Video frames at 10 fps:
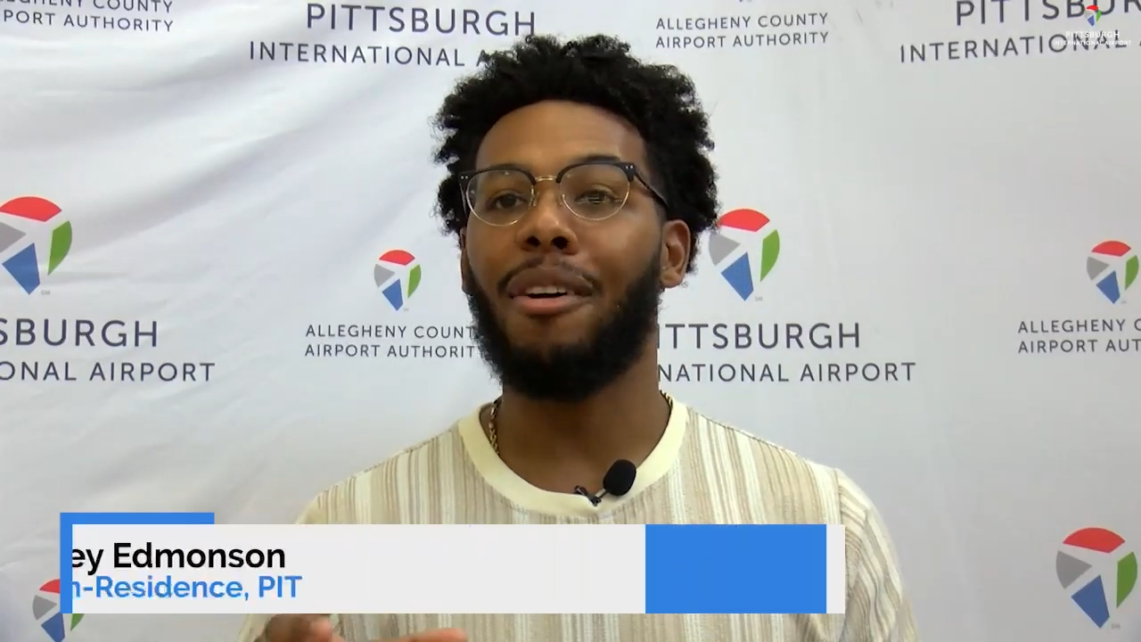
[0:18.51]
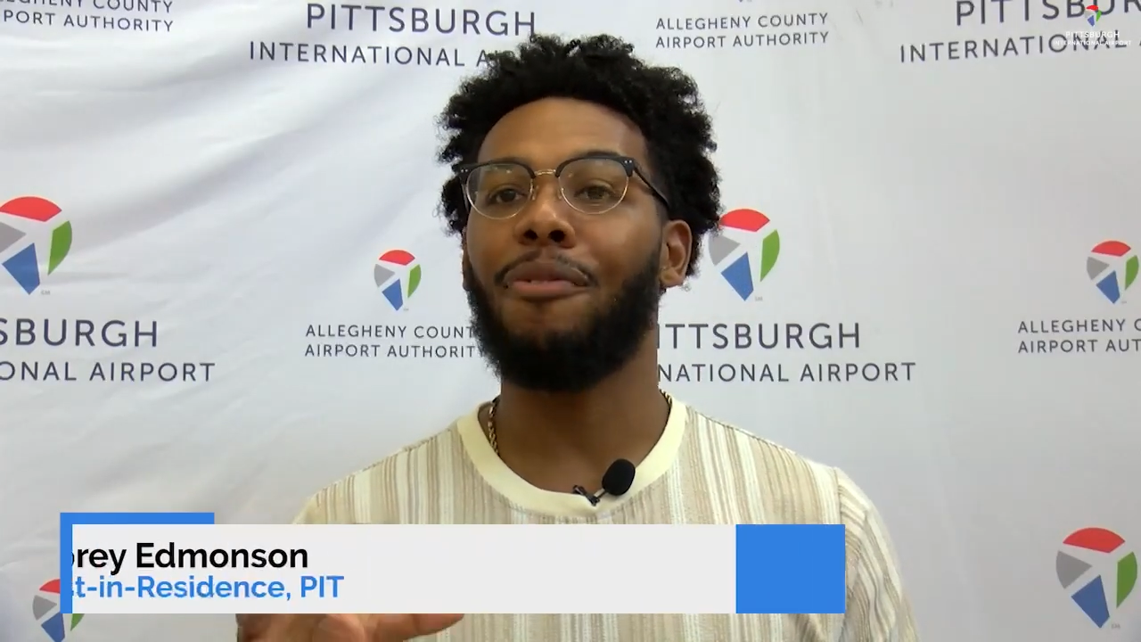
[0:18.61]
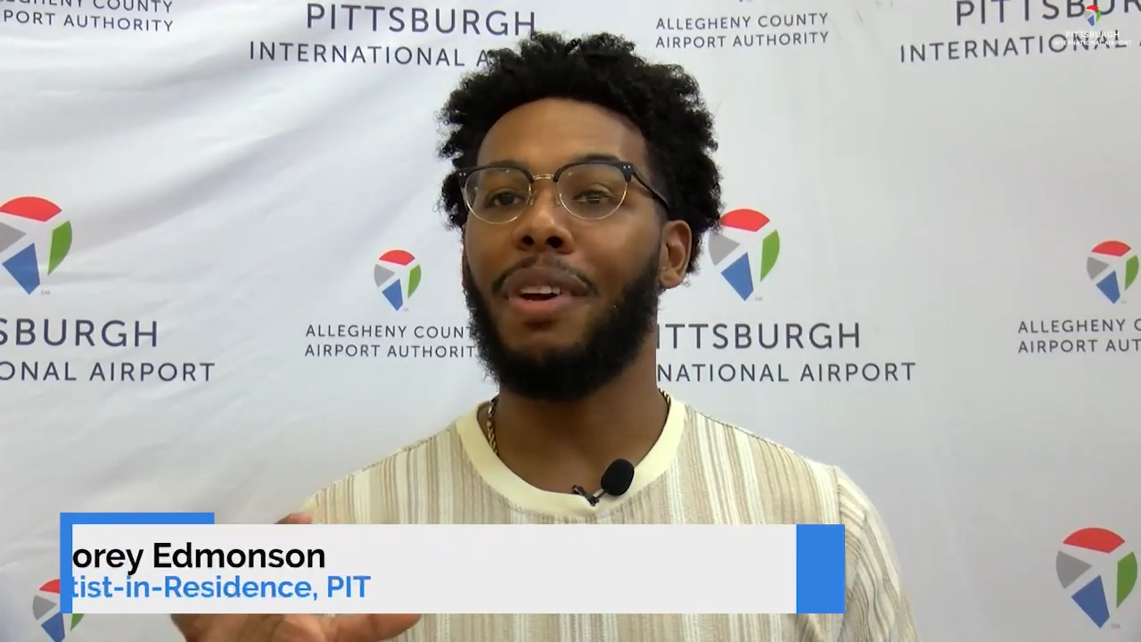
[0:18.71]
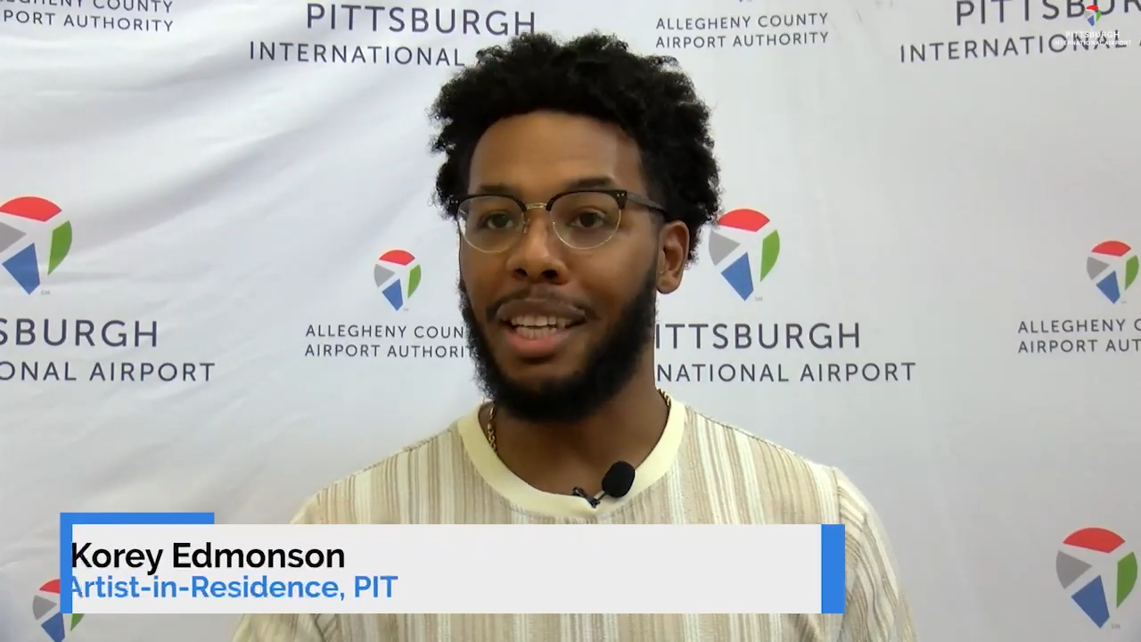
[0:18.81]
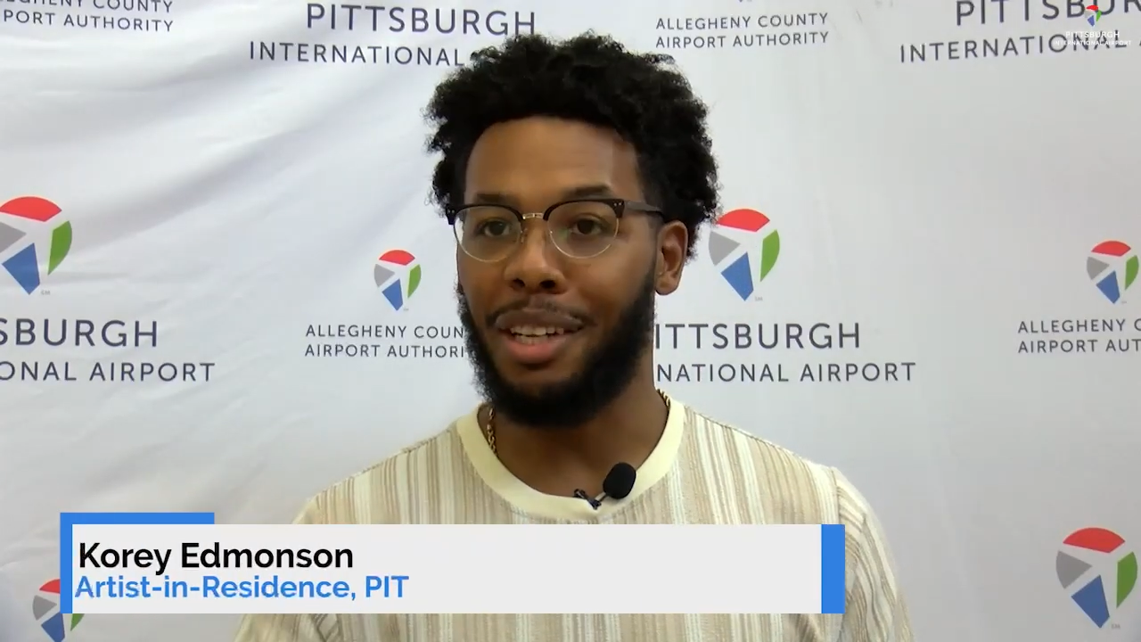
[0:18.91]
of
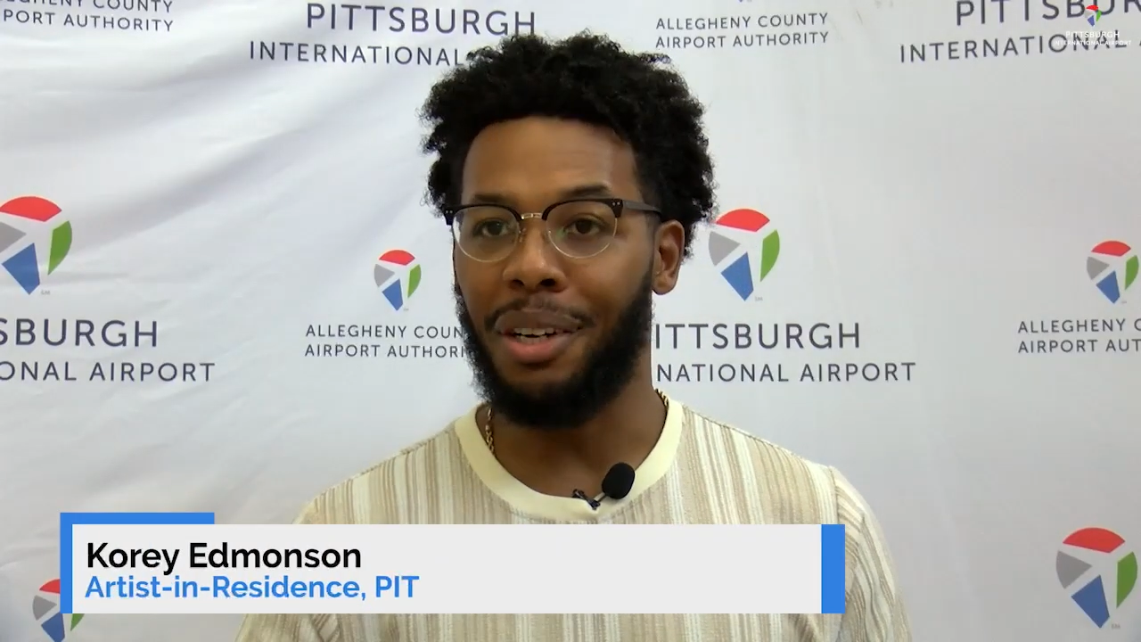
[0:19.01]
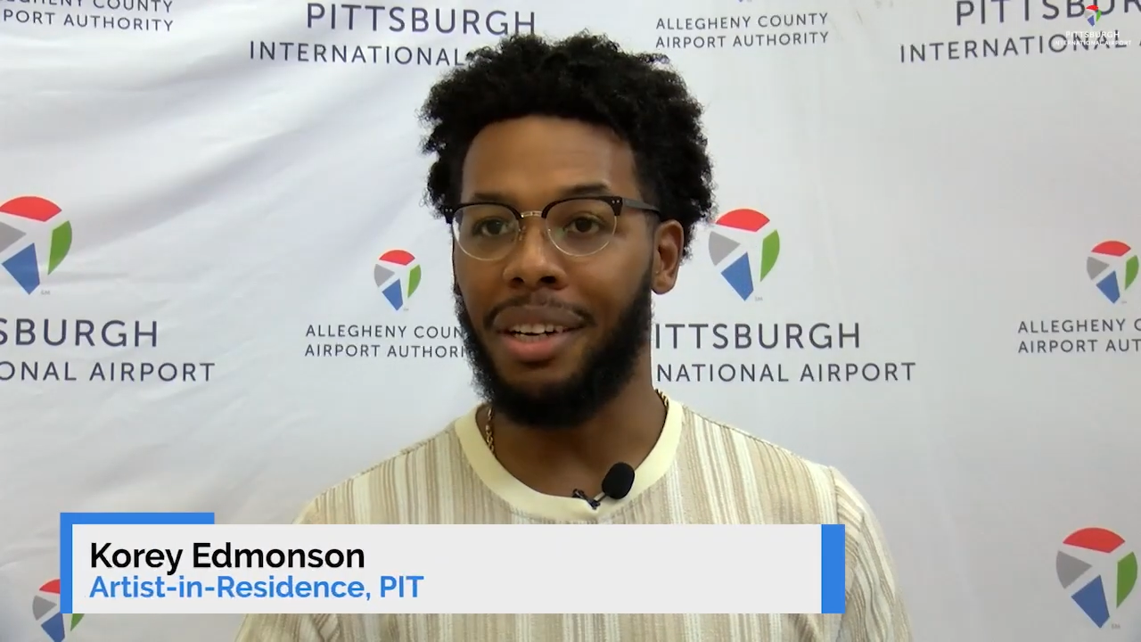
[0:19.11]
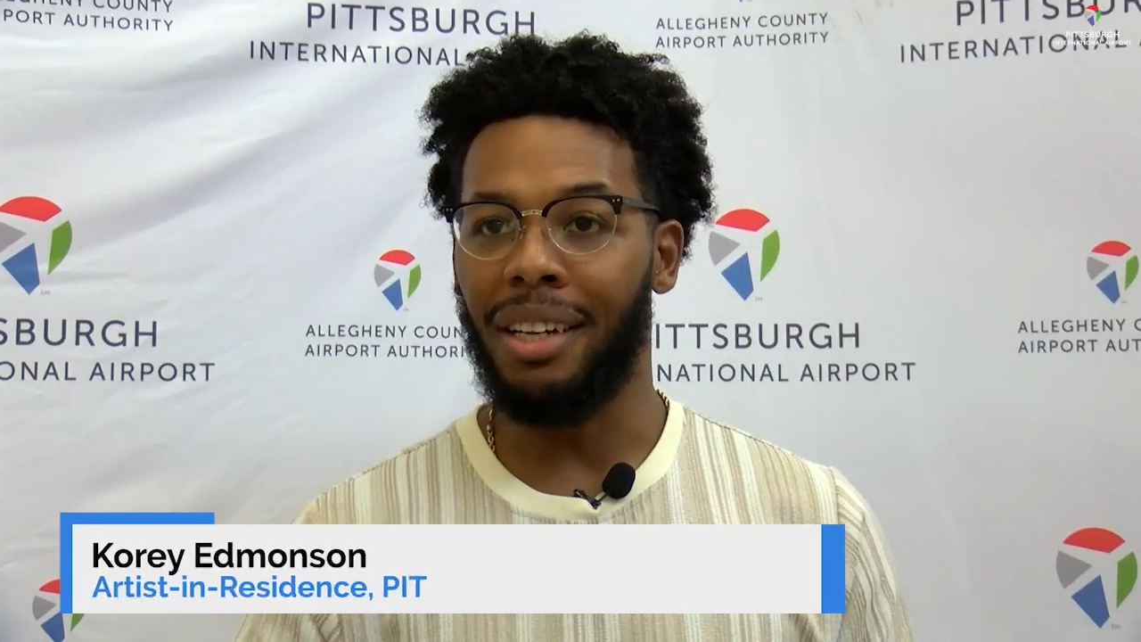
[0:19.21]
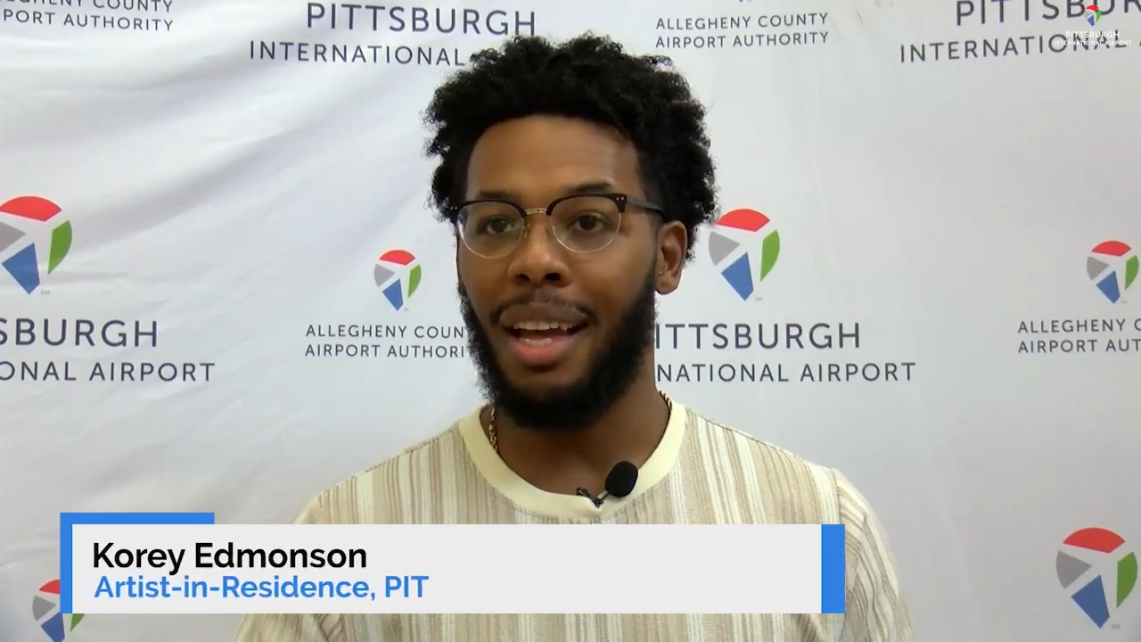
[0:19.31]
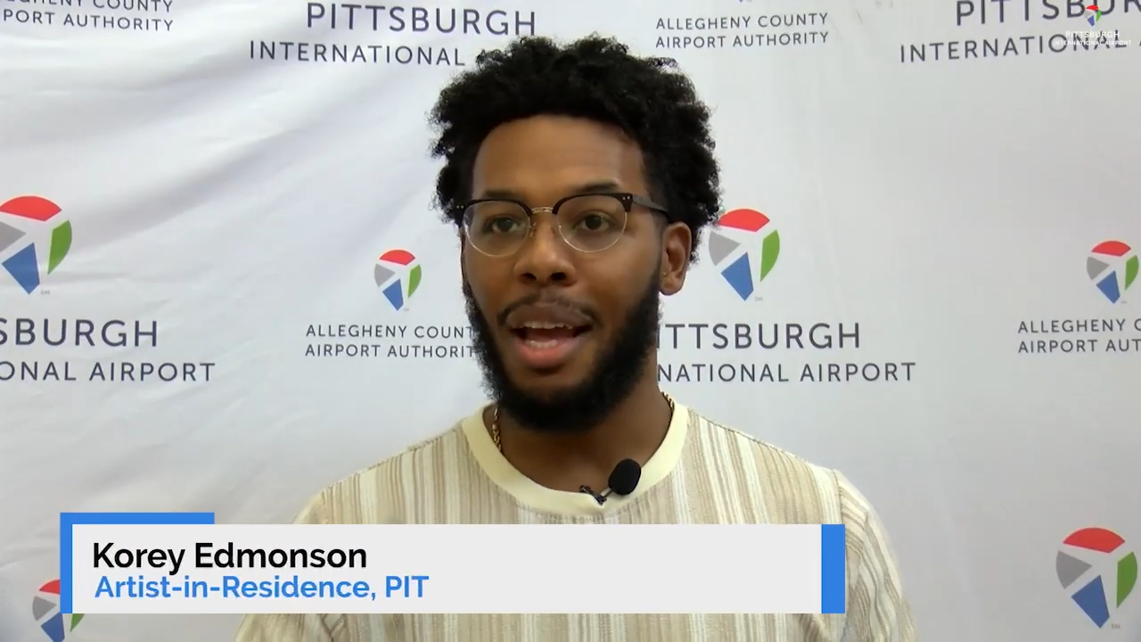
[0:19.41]
feeling good.